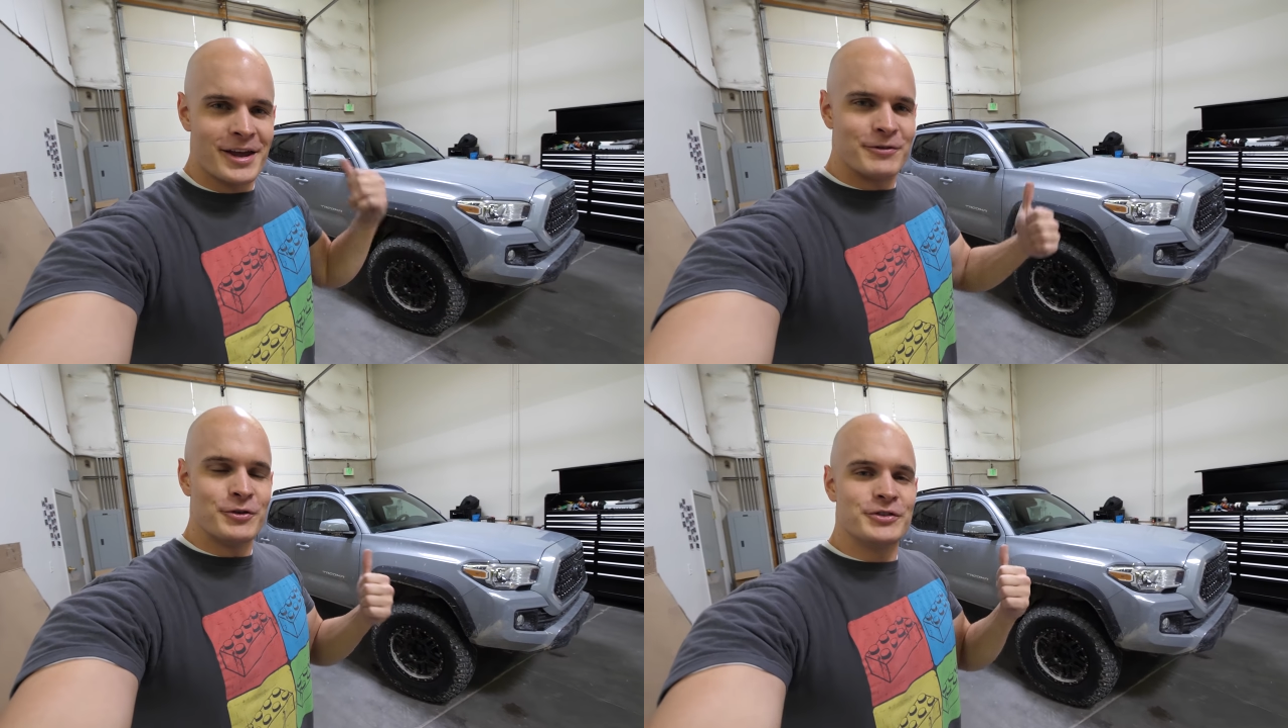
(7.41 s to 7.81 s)

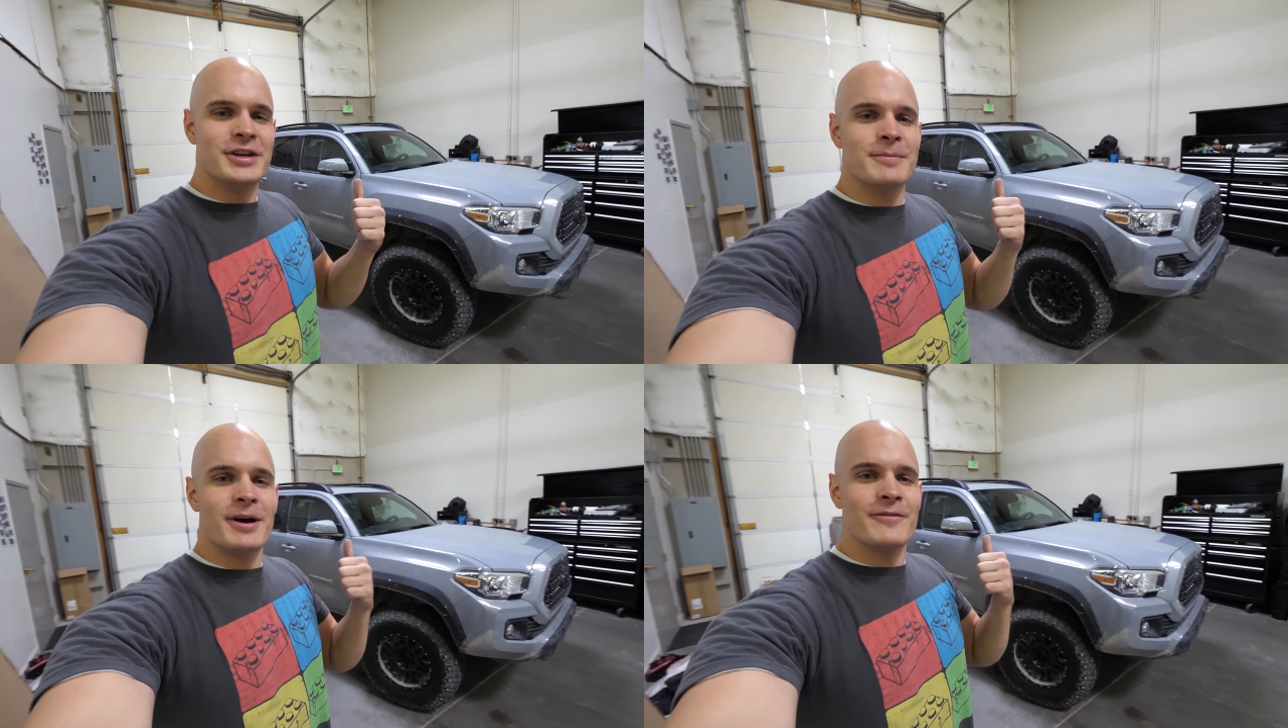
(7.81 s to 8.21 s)
If you've
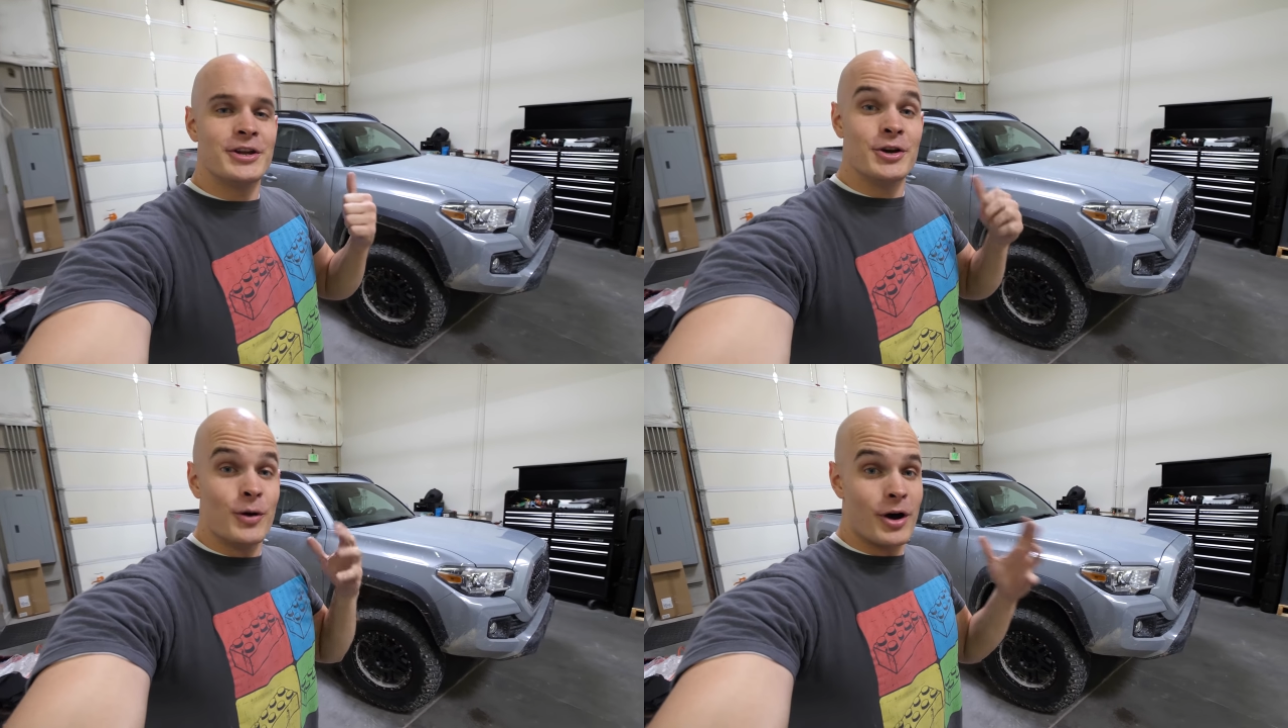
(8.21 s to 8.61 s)
seen my
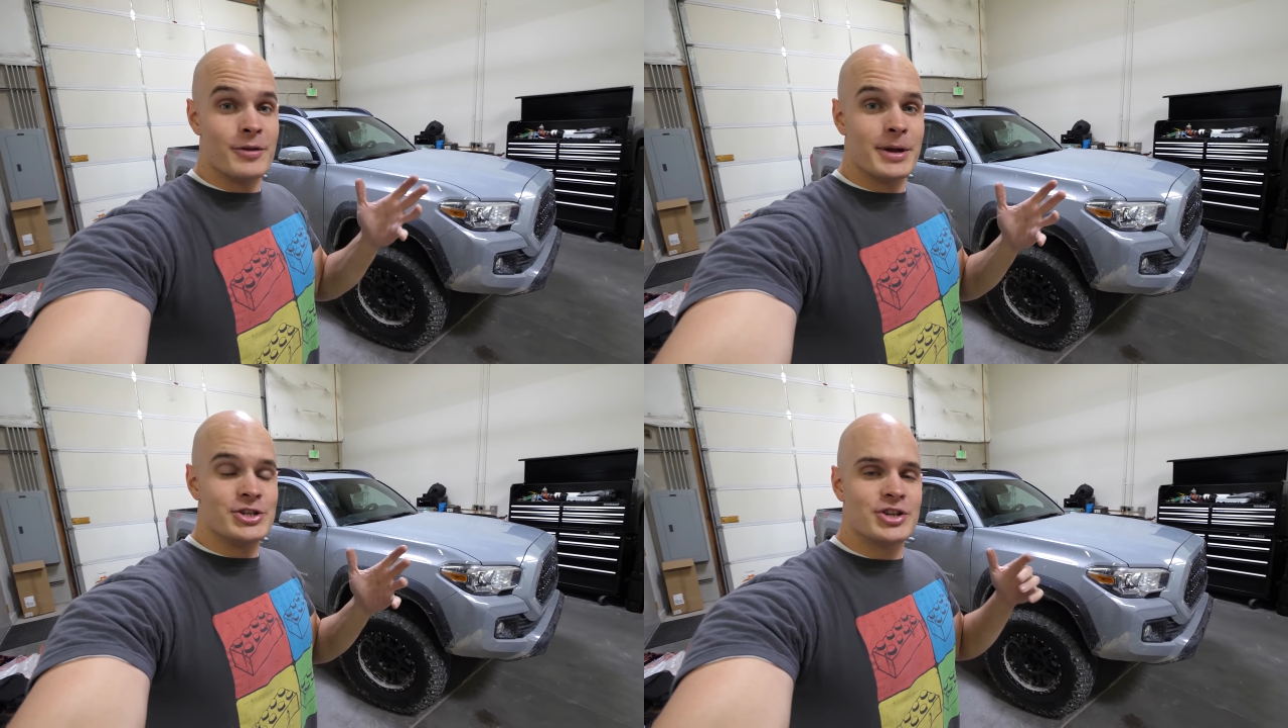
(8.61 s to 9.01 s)
video on
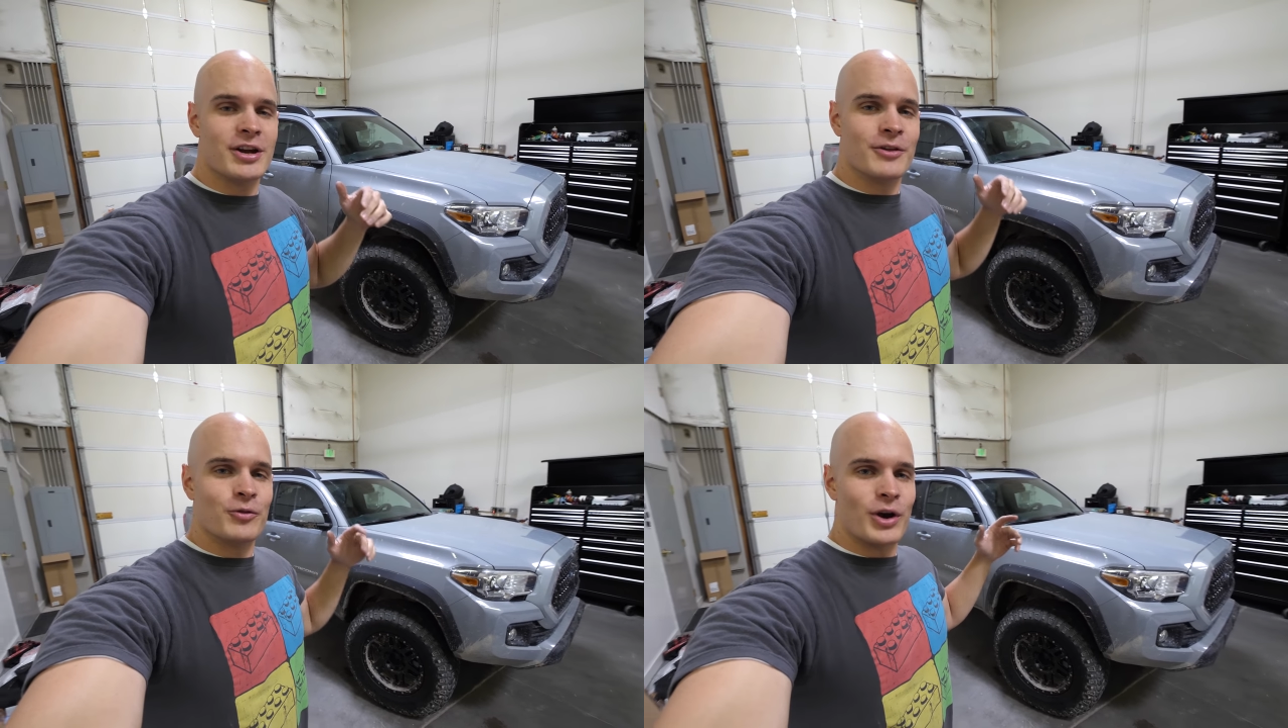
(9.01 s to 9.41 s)
the main
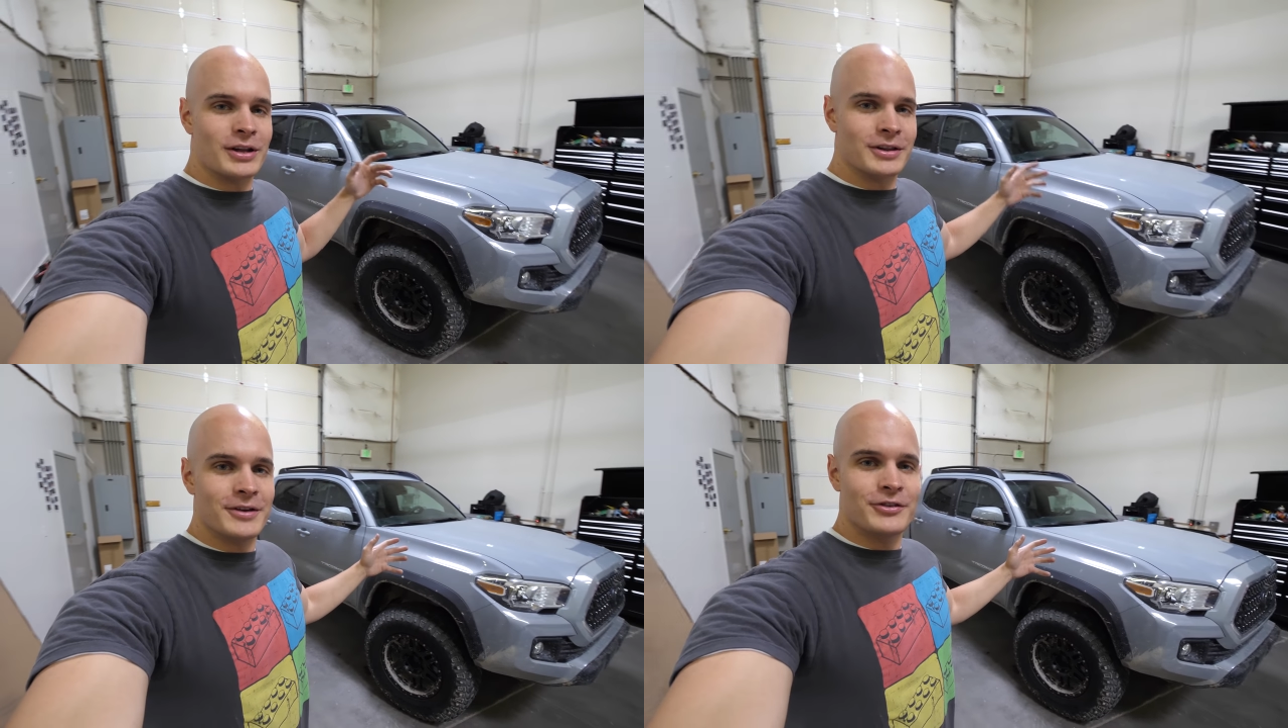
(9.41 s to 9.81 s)
channel of where I
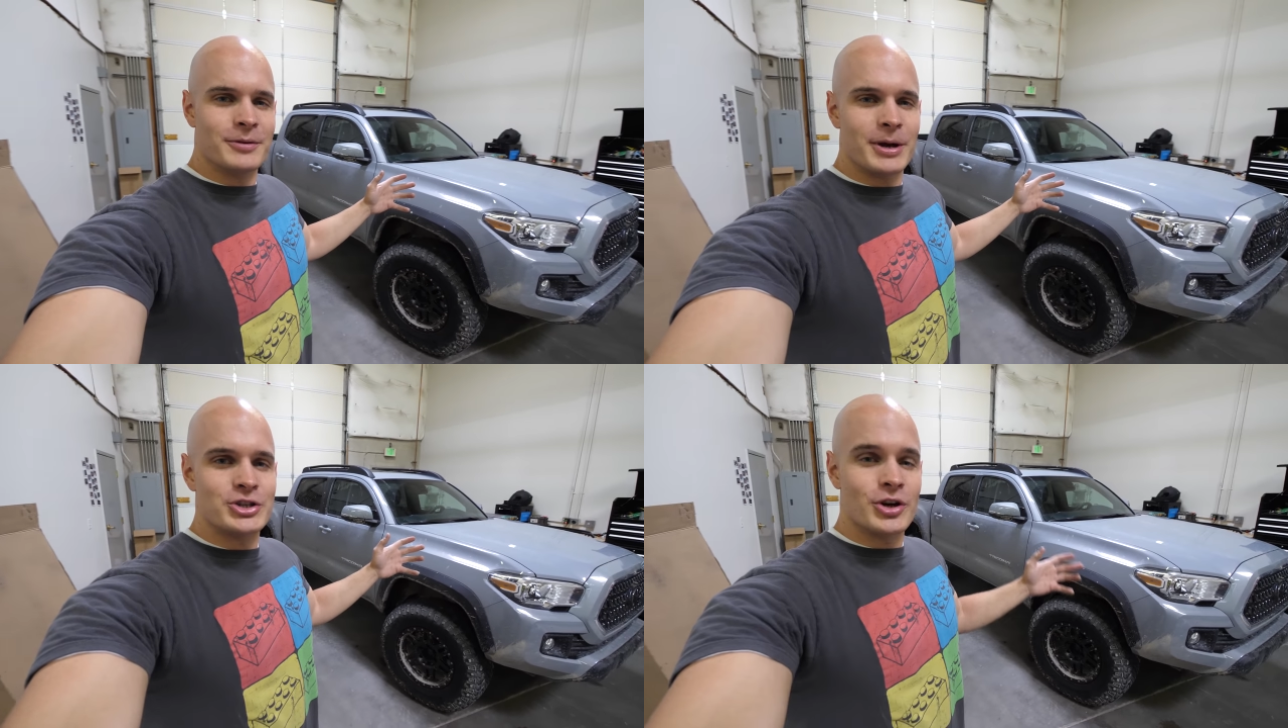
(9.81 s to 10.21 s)
lifted
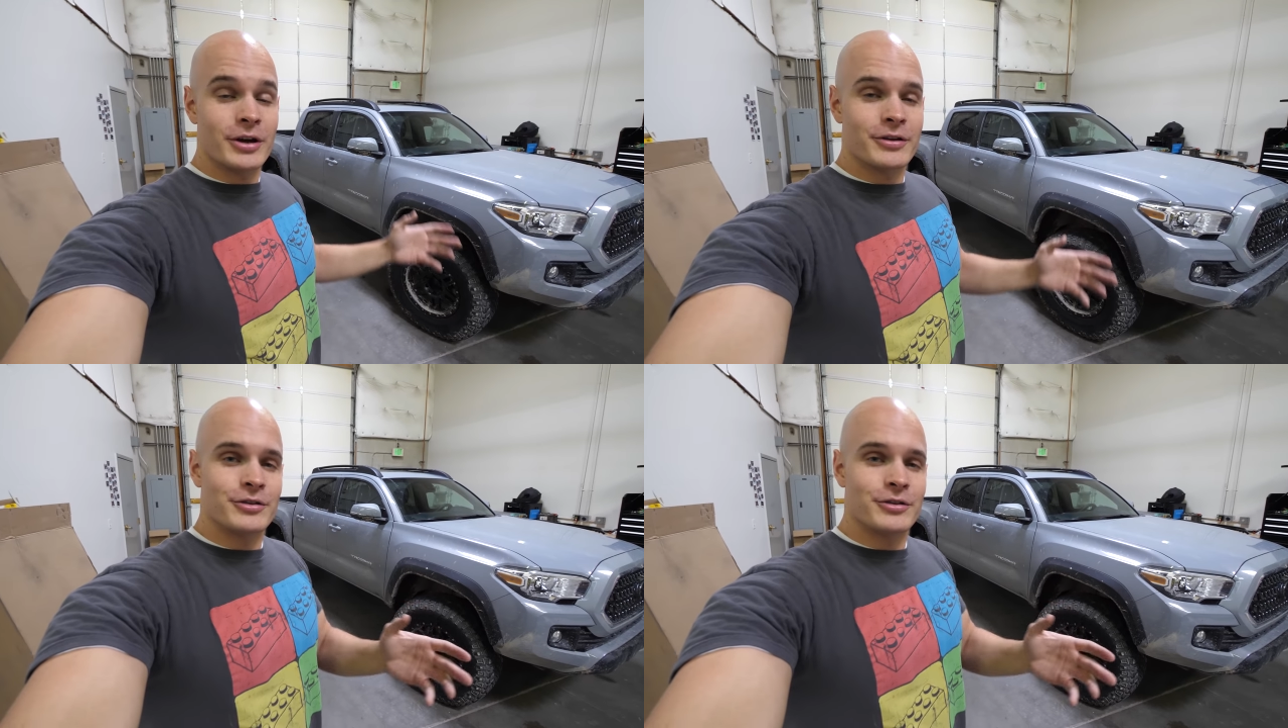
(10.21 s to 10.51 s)
my truck,